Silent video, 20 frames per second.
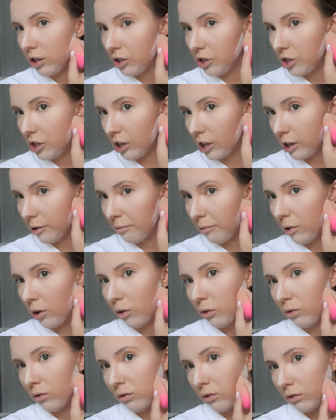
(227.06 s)

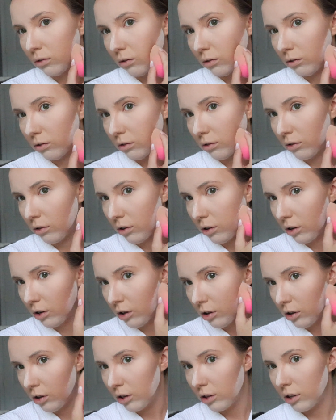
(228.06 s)
cheekbone.
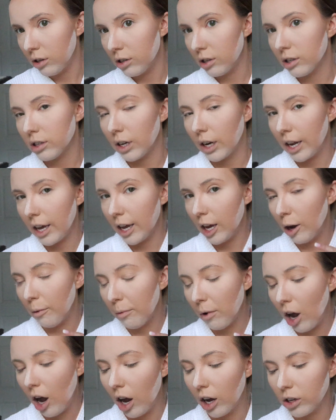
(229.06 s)
This is gonna
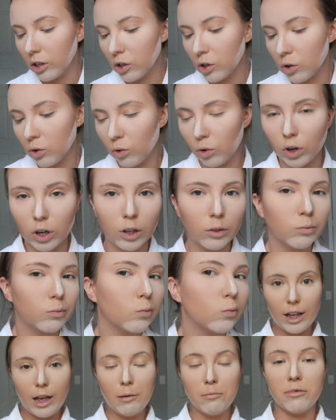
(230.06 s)
help contour.
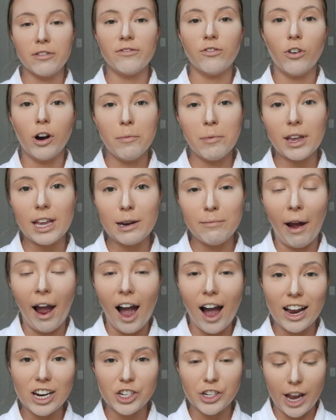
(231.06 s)
Before I begin
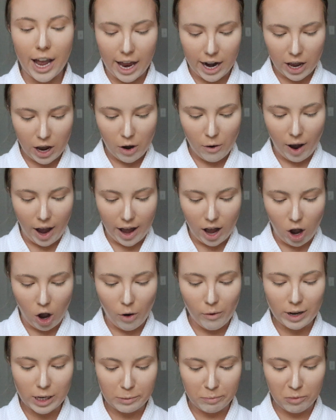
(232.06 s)
my eyeshadow, I
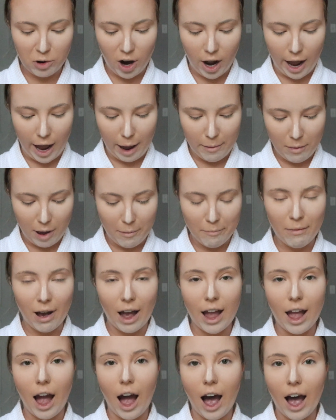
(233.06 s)
always prime
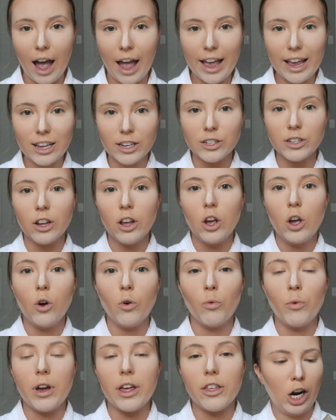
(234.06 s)
my eyes
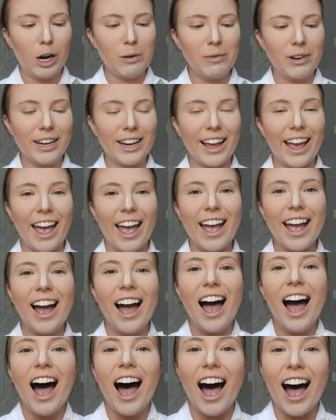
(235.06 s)
with Urban Decay
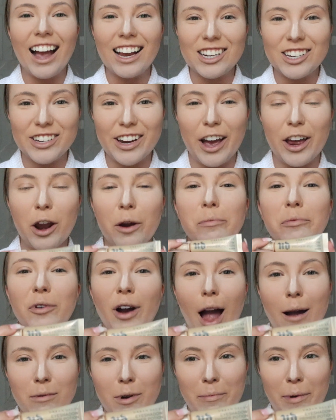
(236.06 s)
Eyeshadow
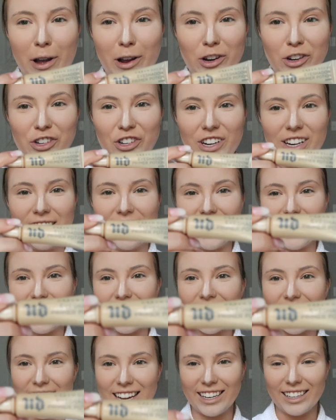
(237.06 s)
Primer Potion
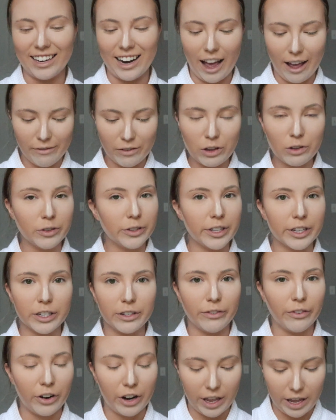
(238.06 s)
in Eden. I've used
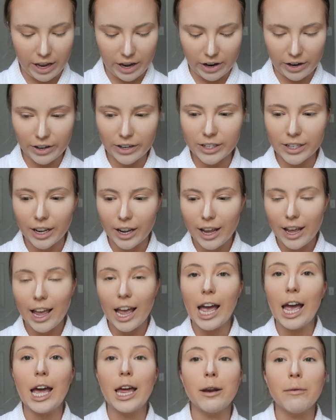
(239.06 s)
this for years
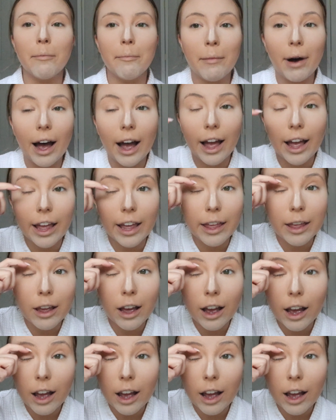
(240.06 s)
and my